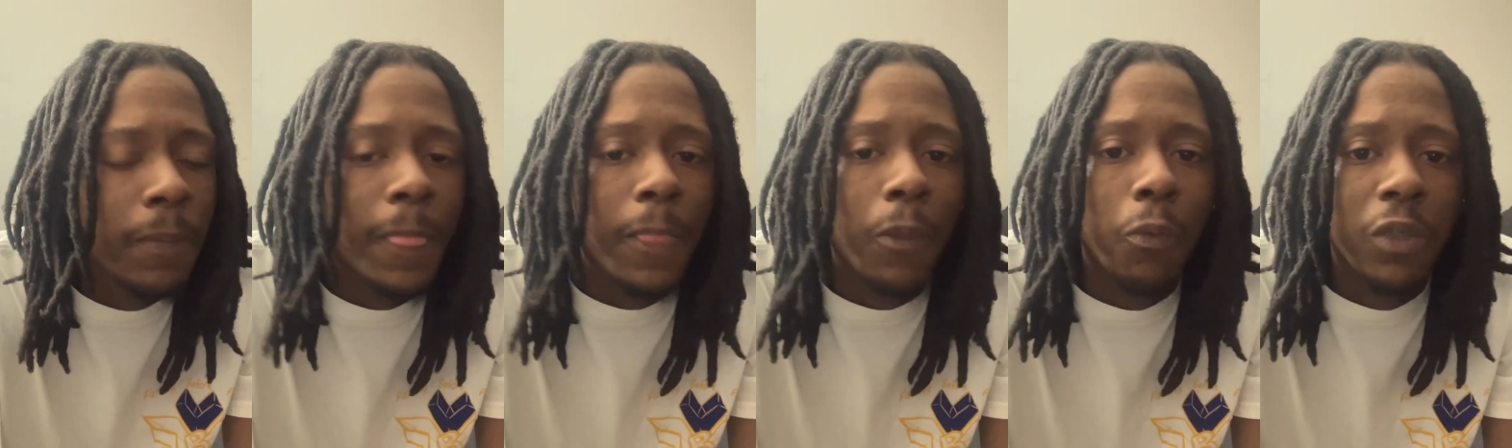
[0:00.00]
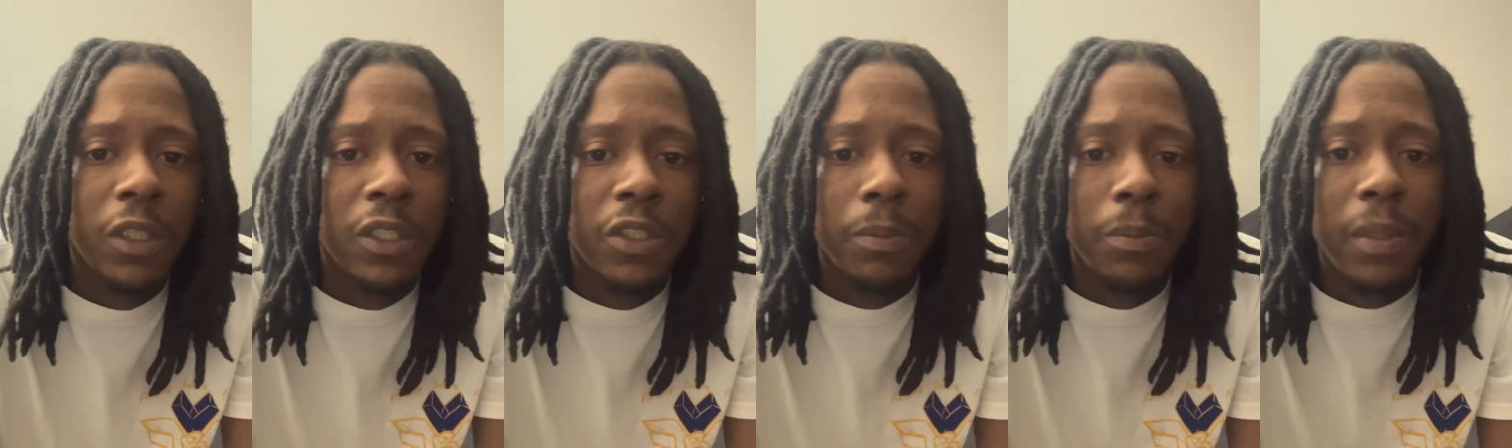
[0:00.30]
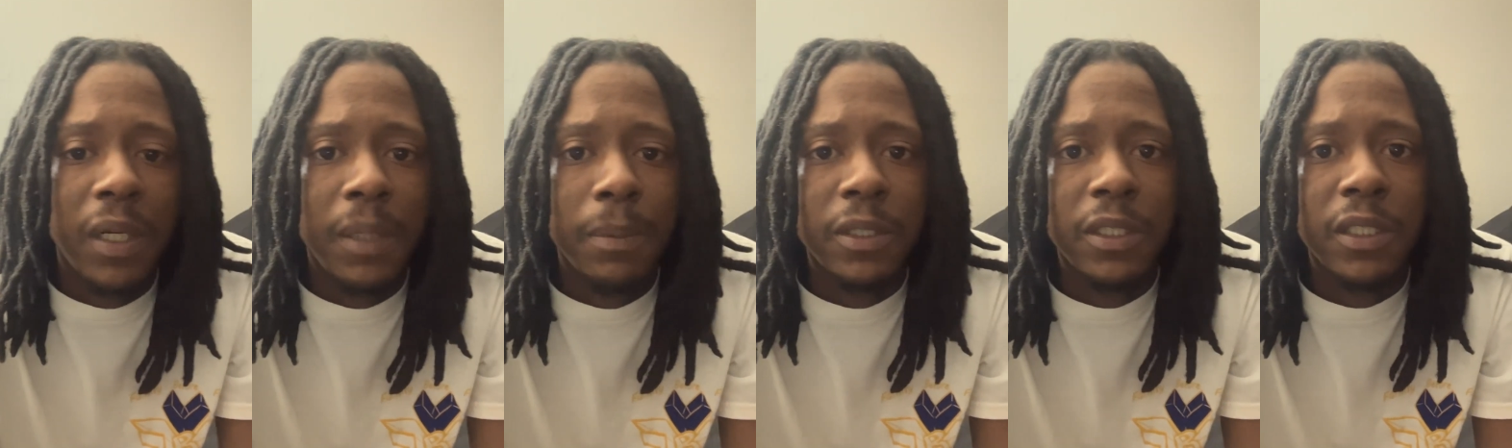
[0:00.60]
What is a
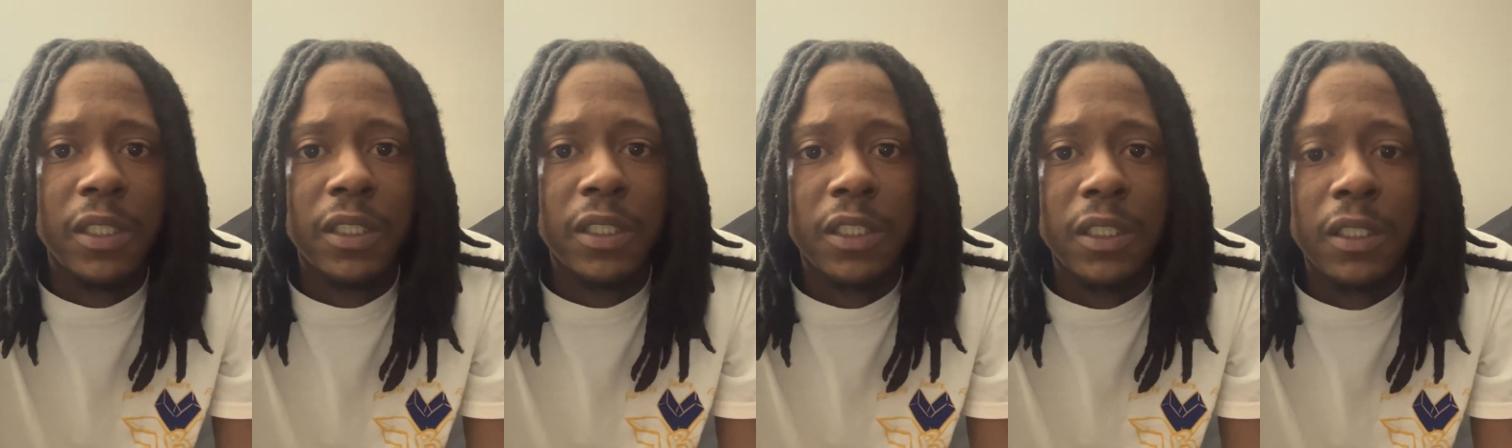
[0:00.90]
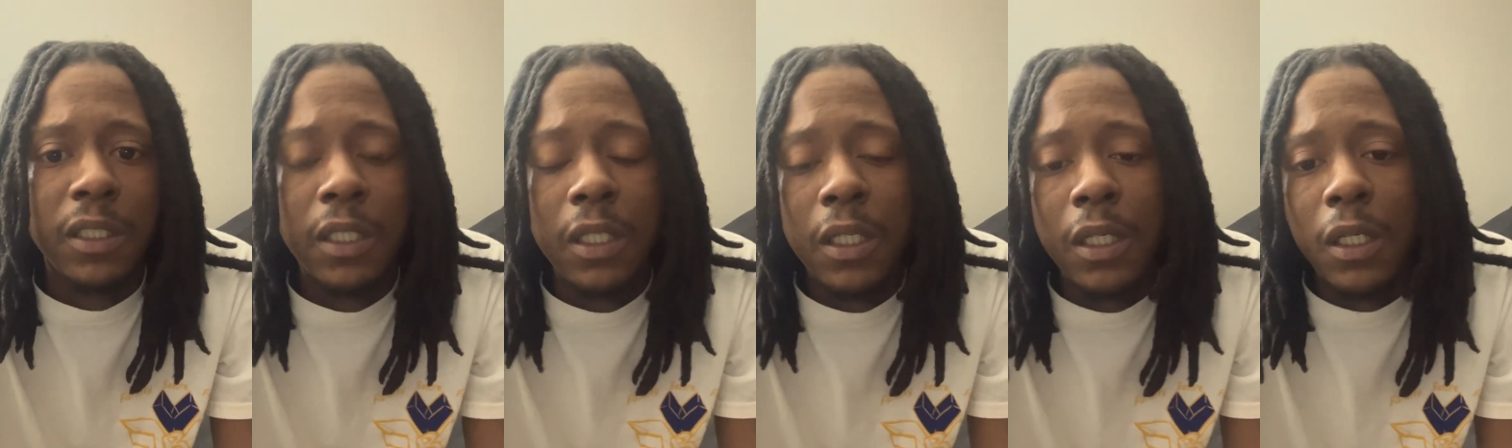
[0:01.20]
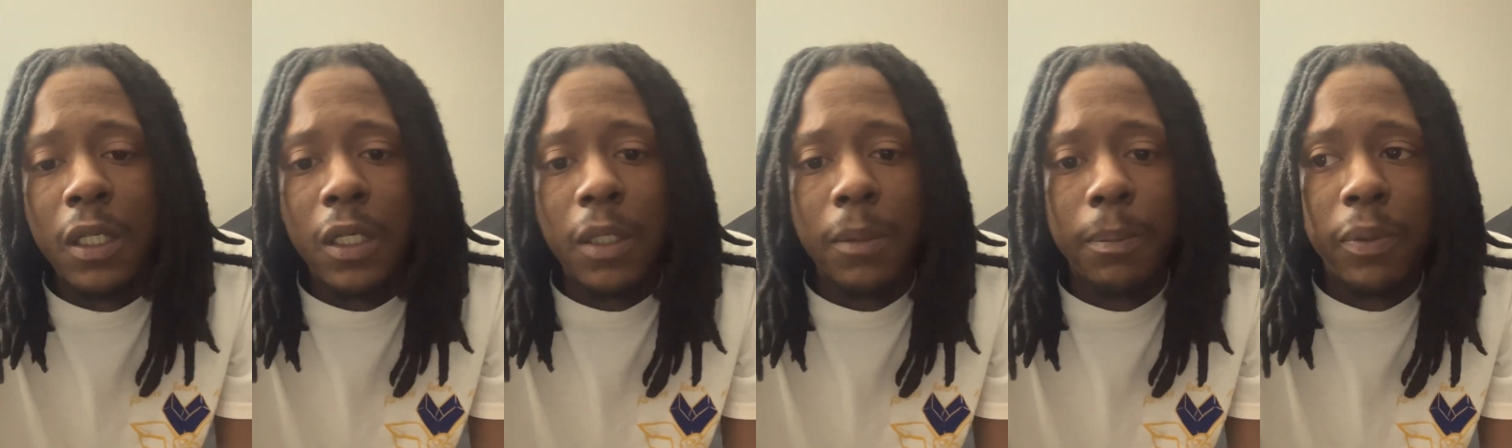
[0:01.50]
proposition?
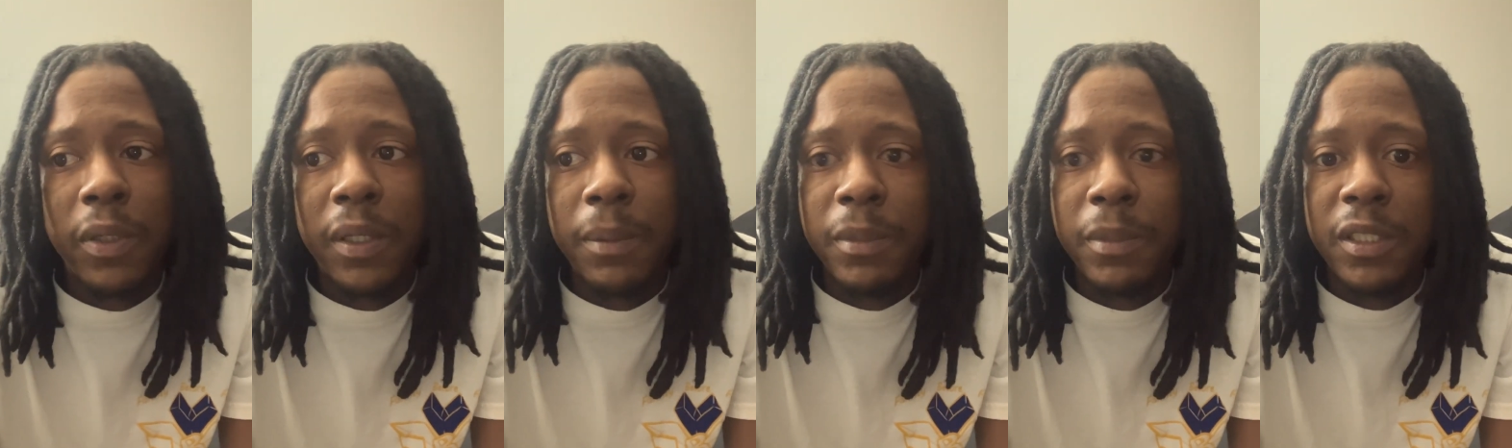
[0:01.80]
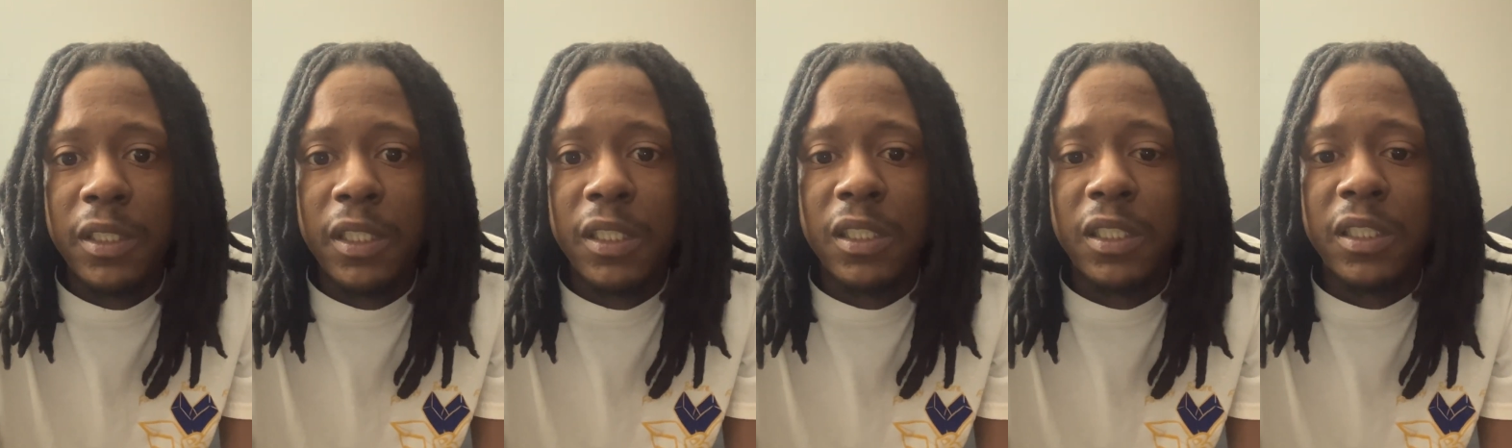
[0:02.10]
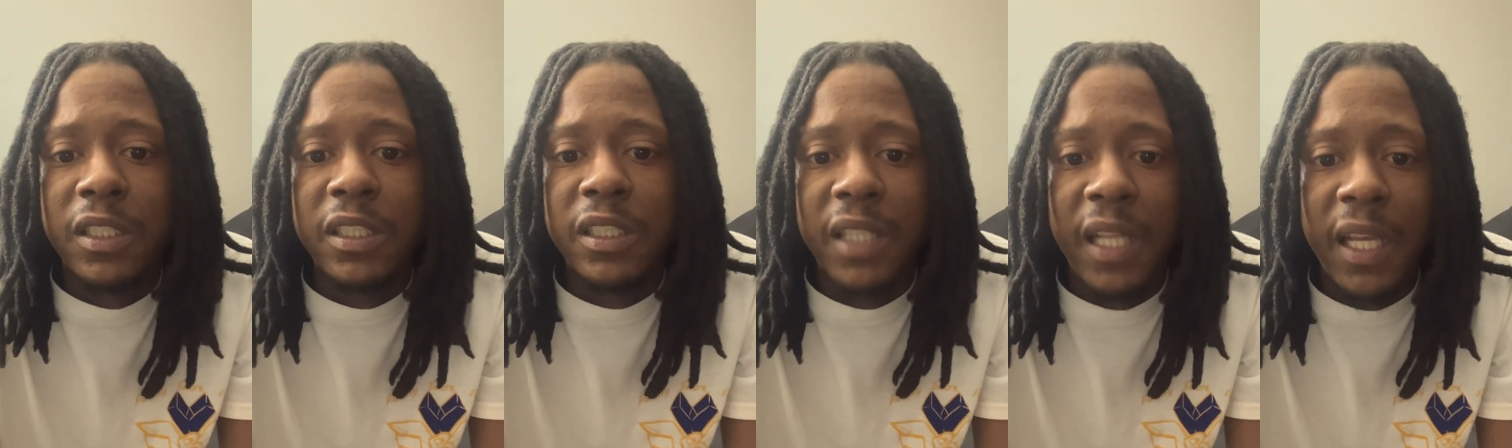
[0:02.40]
A premise is a
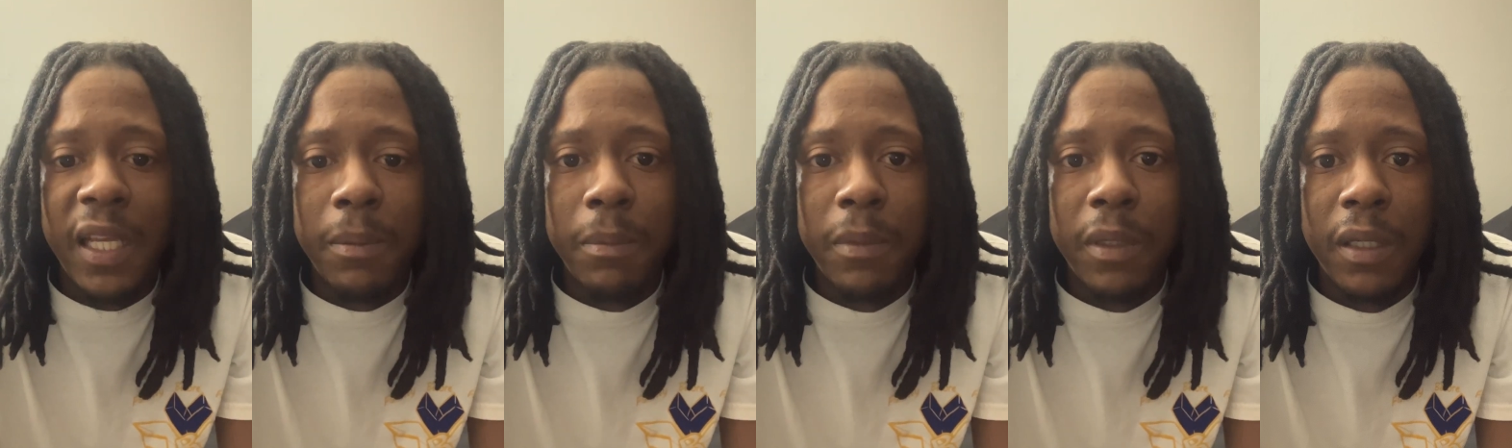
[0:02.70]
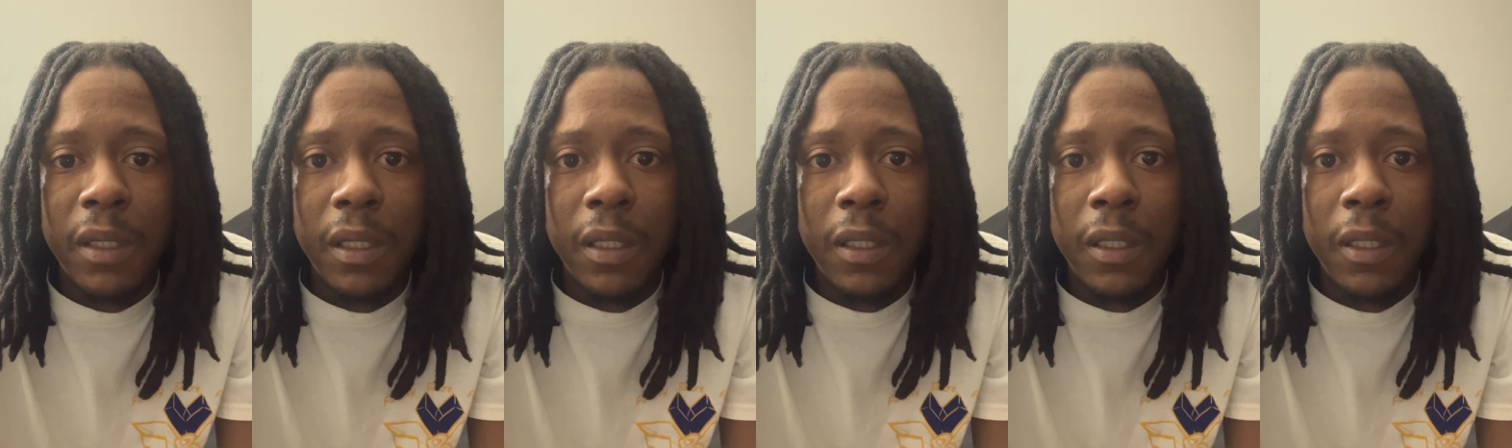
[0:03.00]
statement